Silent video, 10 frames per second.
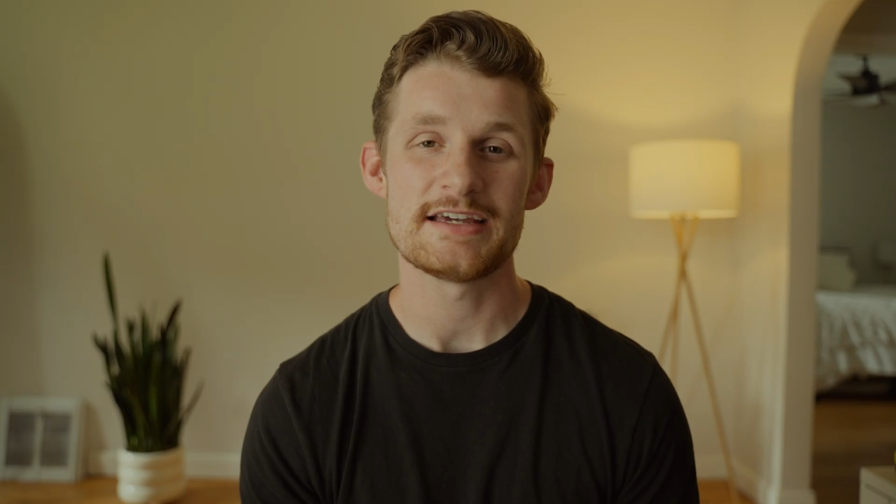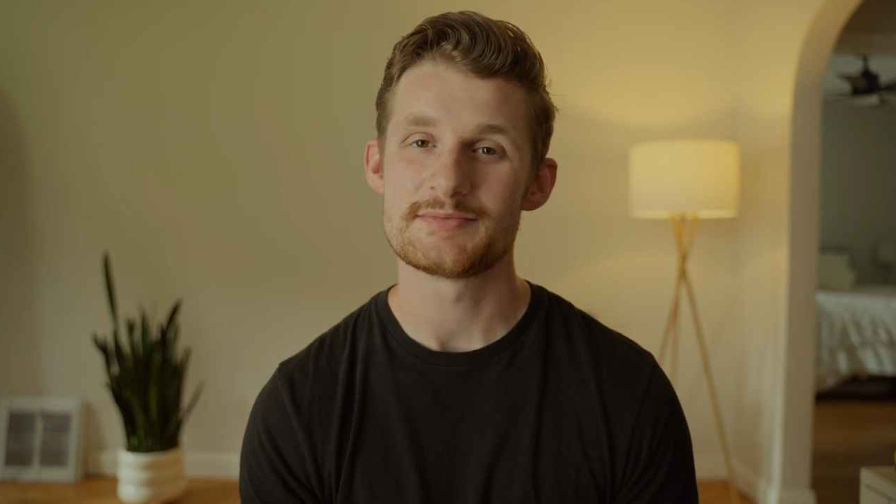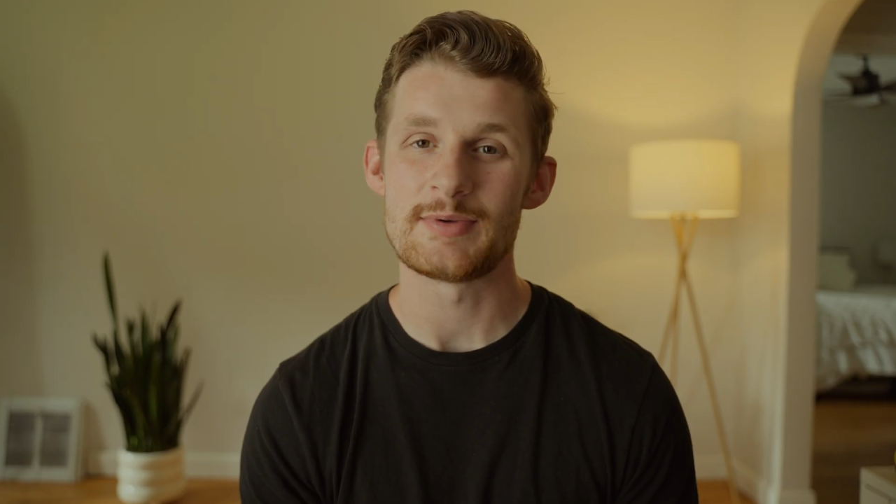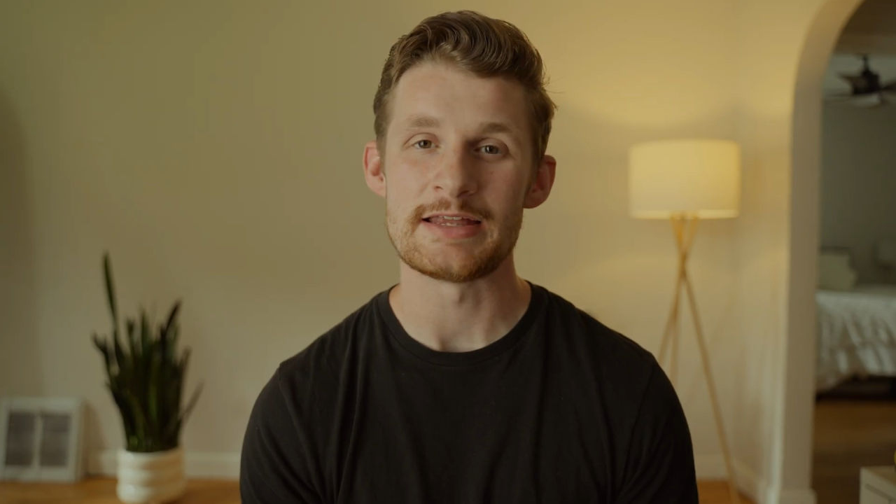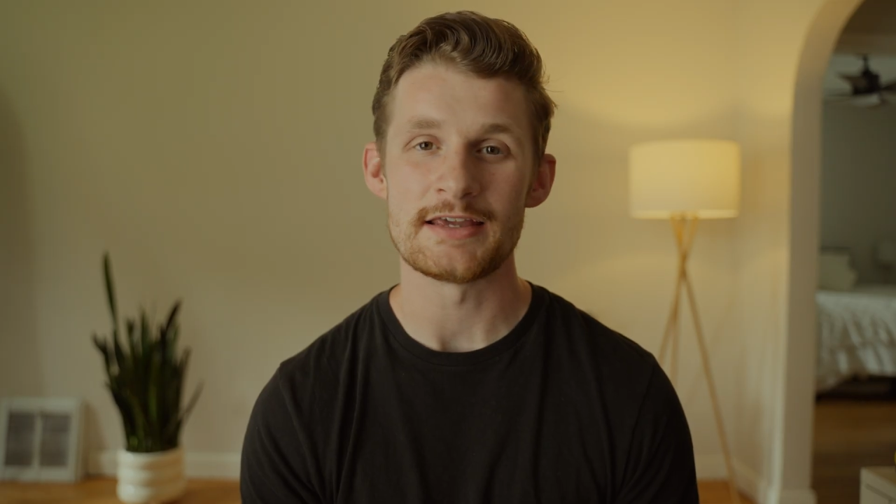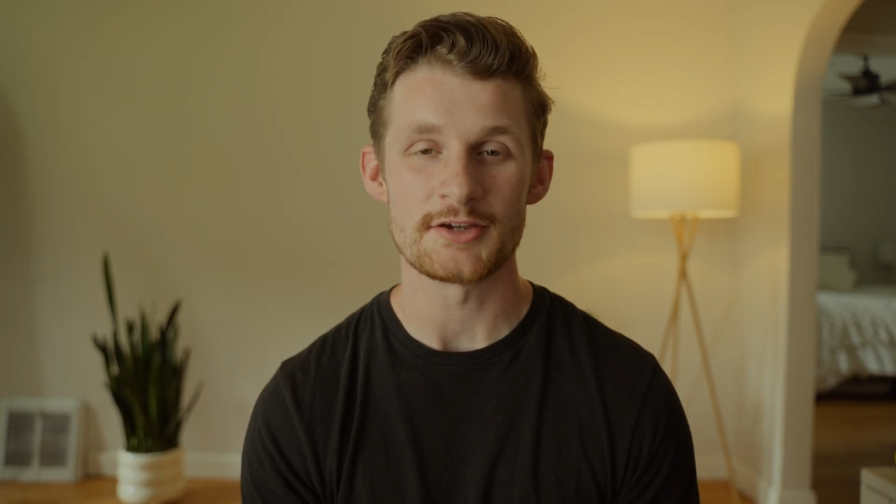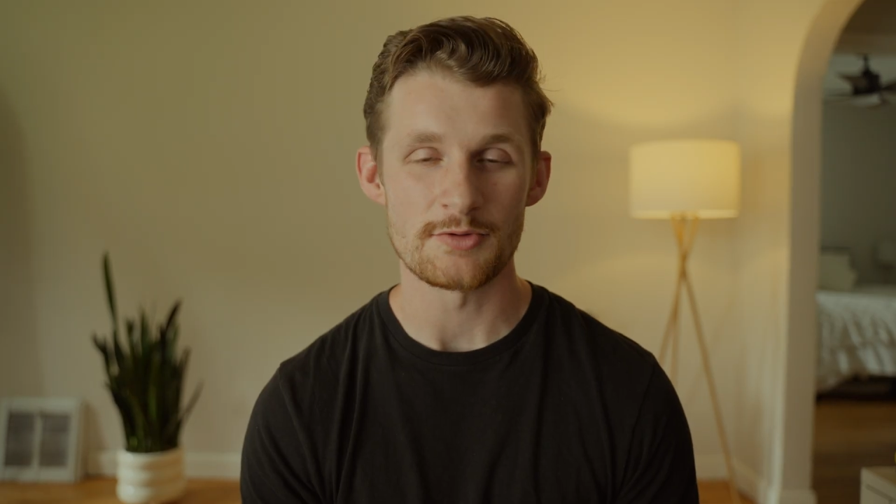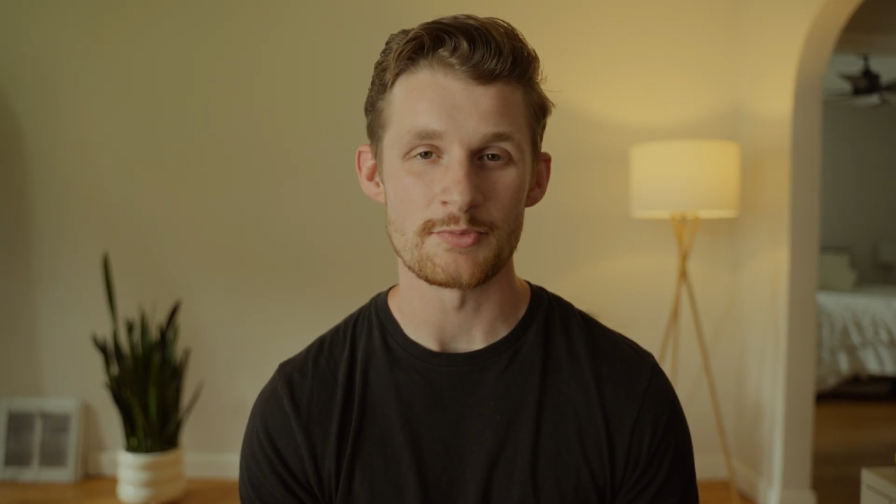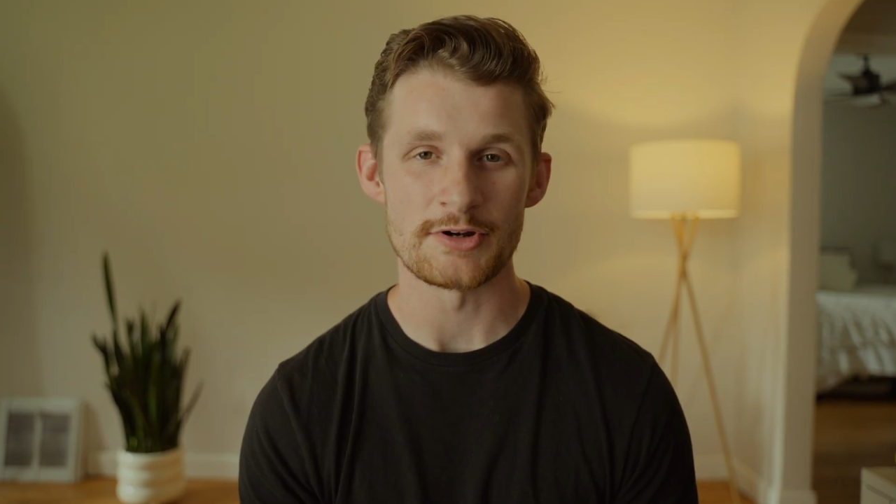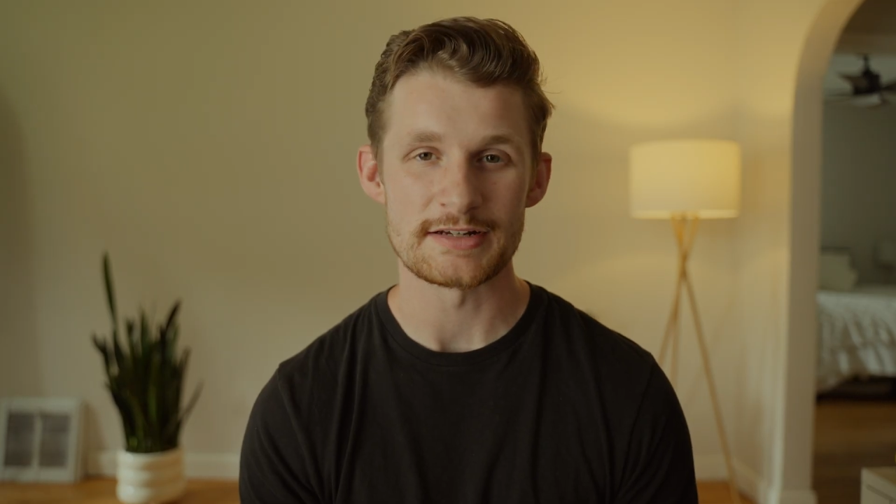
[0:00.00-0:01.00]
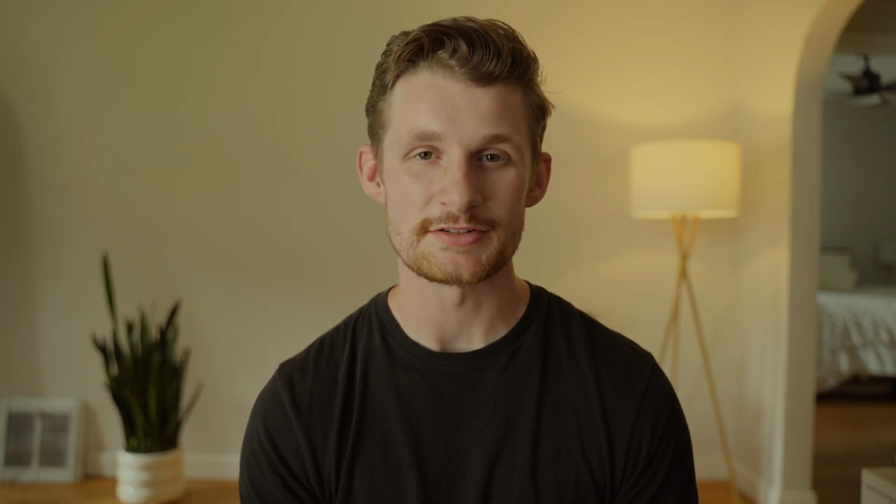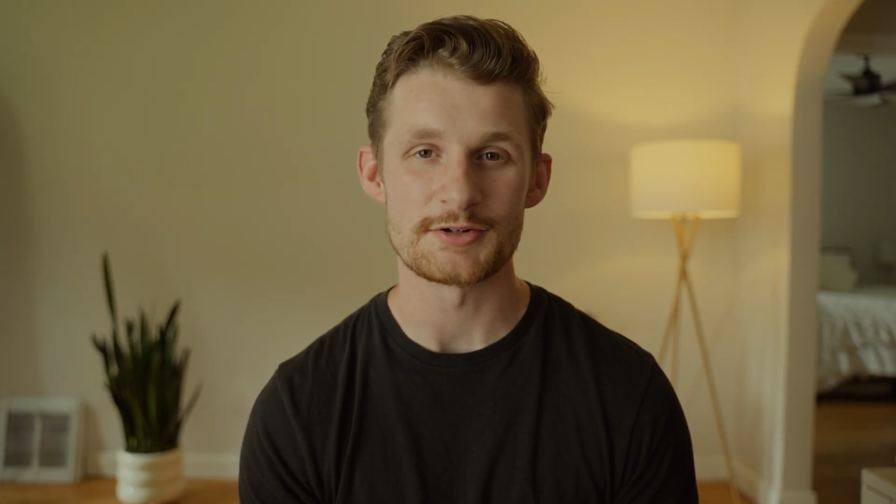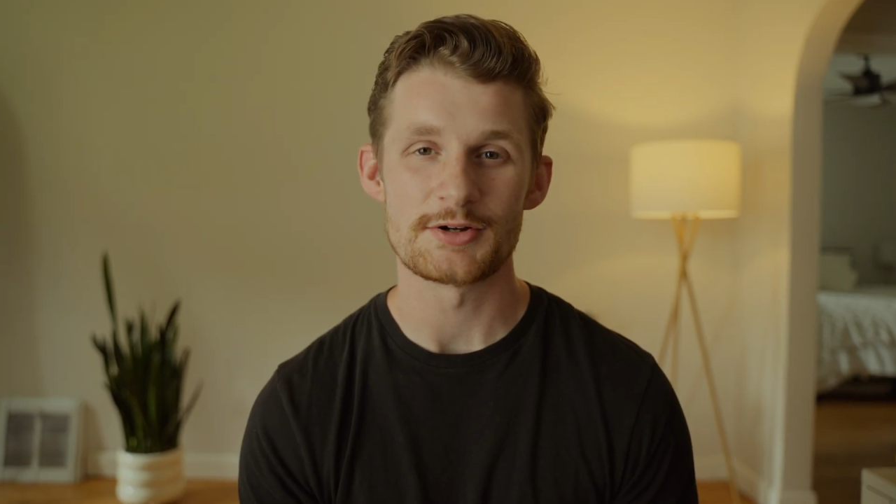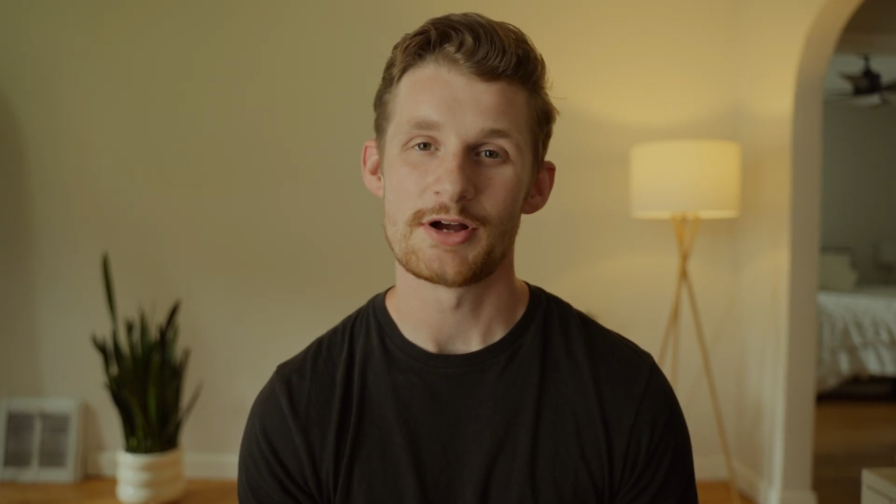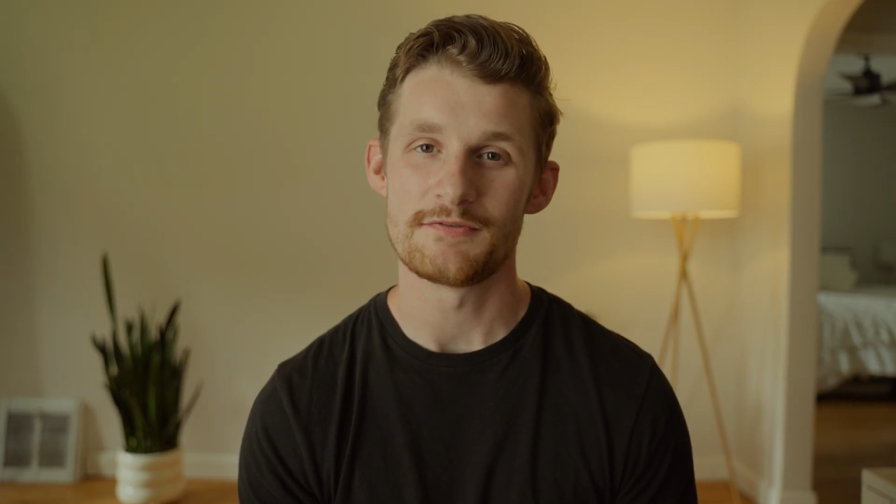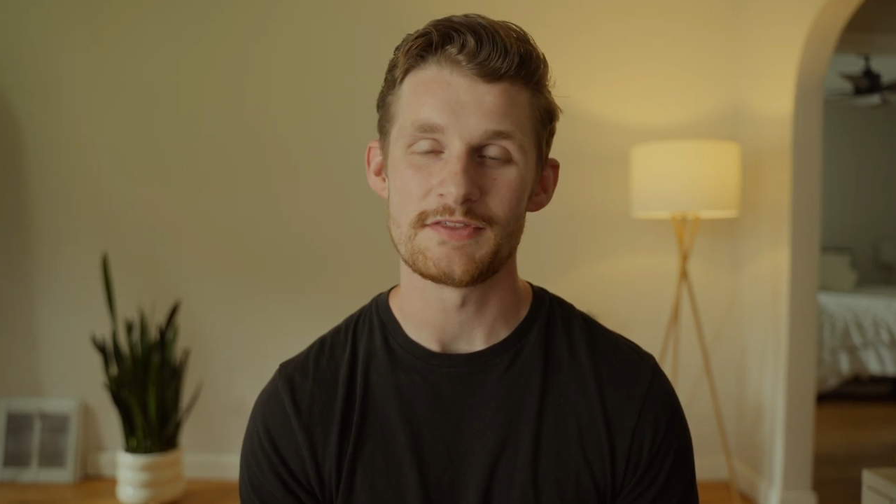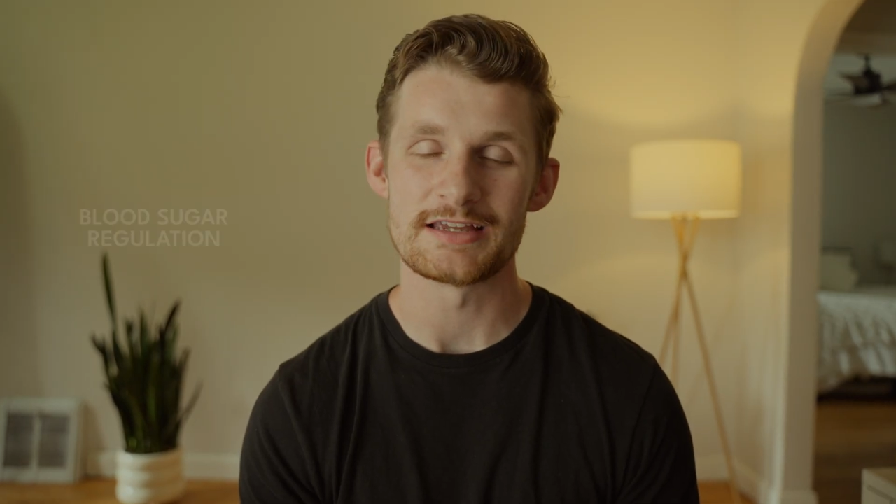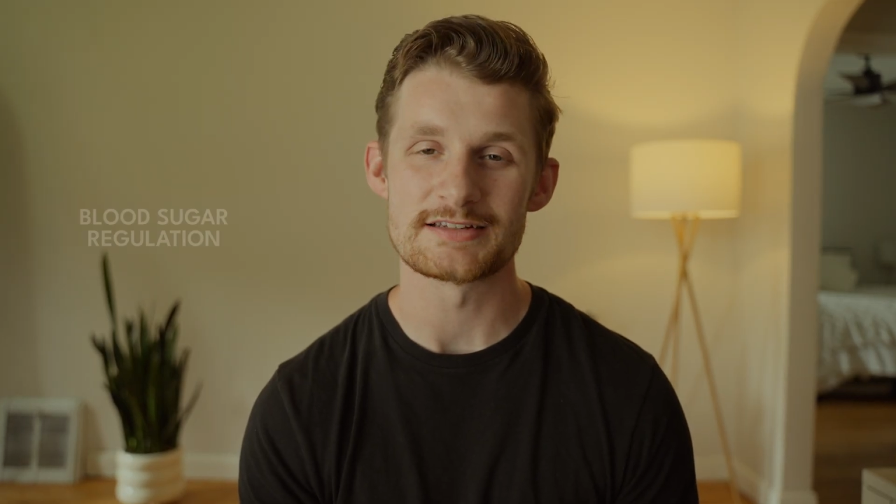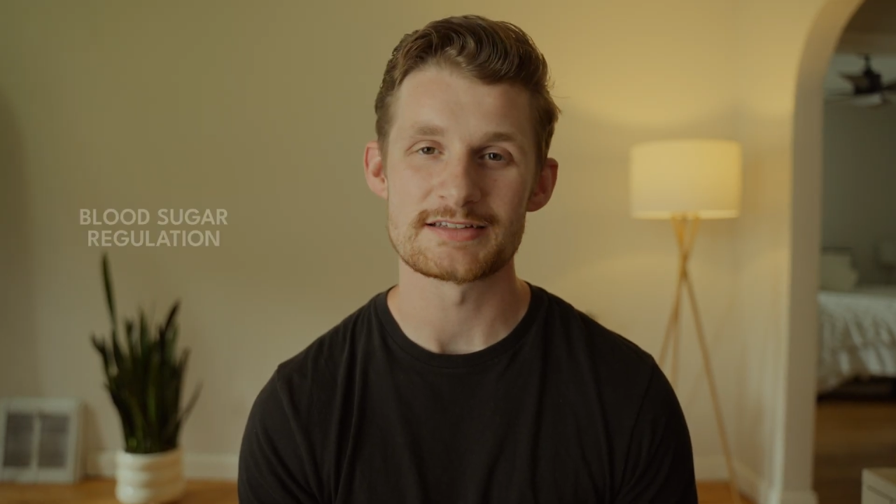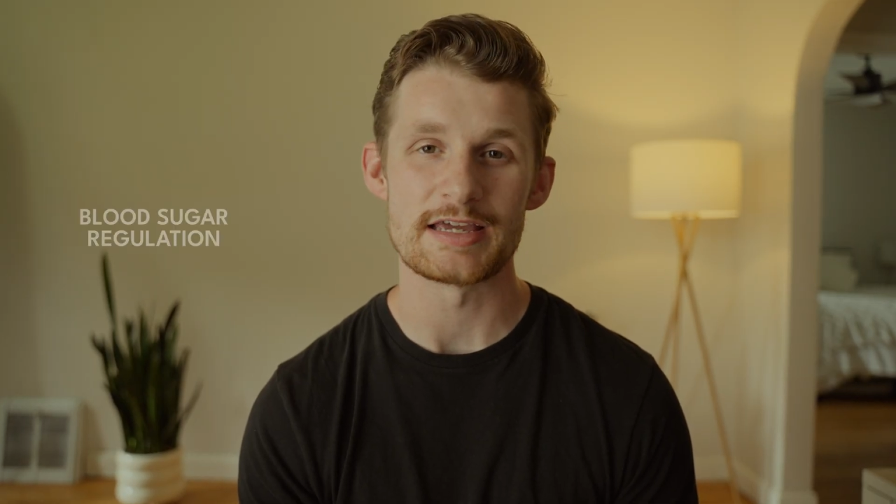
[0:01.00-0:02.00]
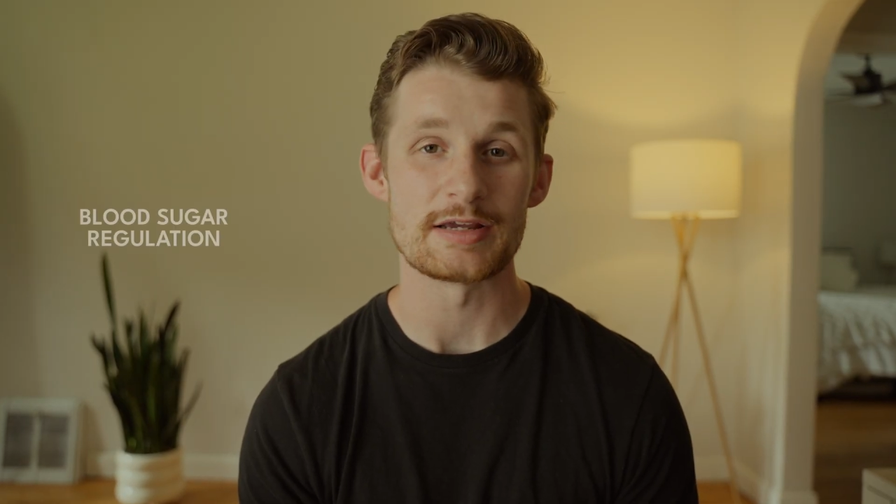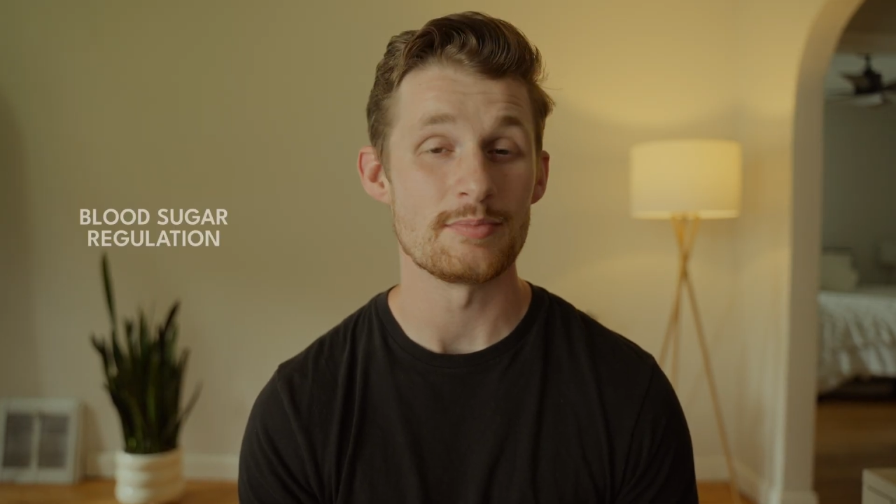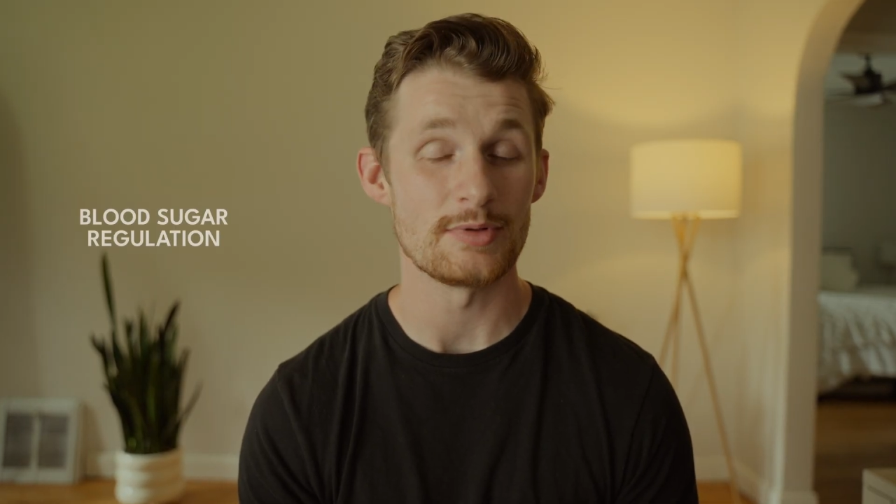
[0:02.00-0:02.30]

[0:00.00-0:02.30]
has been a good predictor of things like